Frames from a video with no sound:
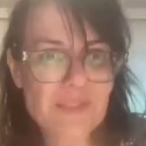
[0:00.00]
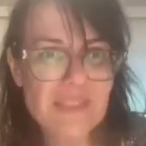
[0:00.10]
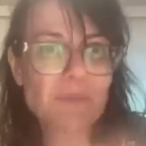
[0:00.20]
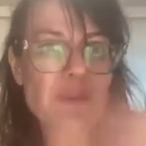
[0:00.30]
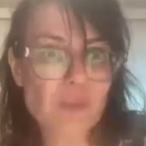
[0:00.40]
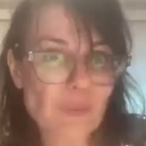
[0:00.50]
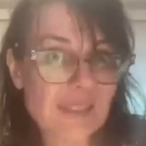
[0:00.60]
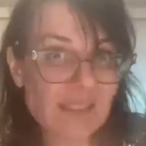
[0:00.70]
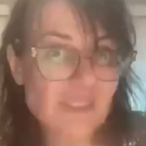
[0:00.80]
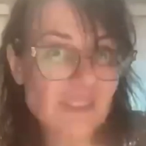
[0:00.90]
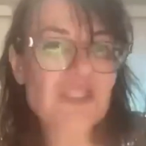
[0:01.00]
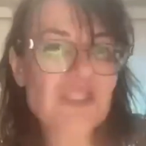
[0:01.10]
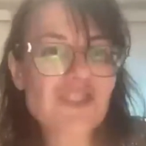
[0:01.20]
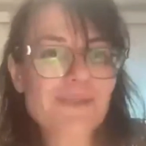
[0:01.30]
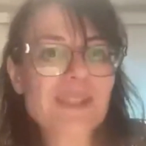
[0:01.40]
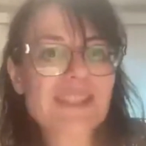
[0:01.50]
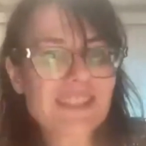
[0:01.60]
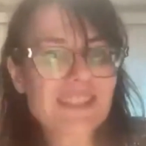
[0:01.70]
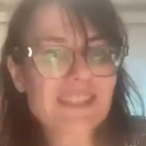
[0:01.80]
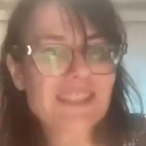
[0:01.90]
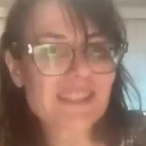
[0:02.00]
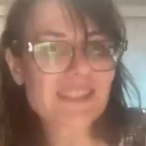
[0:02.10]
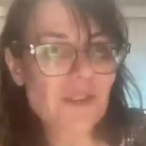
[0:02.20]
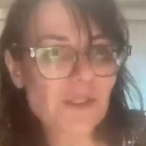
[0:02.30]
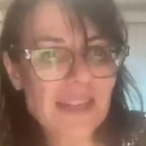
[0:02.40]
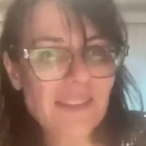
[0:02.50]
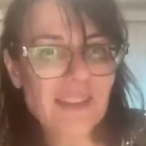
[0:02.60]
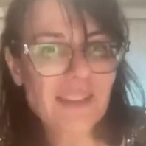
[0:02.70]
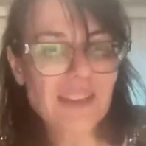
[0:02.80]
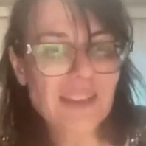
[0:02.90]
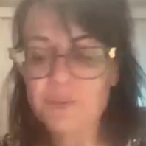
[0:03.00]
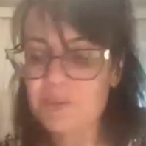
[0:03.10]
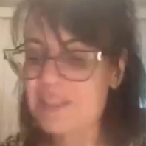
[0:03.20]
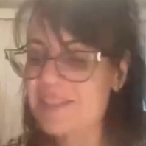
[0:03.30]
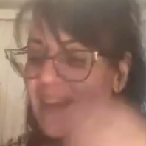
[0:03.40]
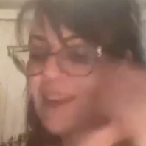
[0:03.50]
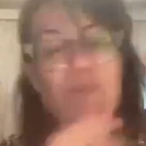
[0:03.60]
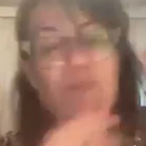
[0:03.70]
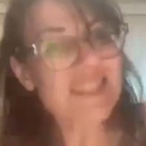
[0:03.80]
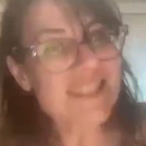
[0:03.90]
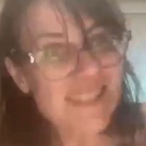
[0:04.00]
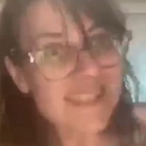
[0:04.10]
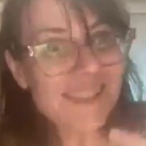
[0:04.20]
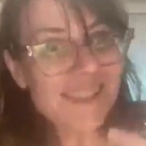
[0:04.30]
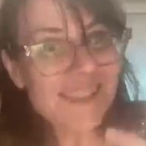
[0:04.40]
We saw that a lot in Germany and now in other countries. But still,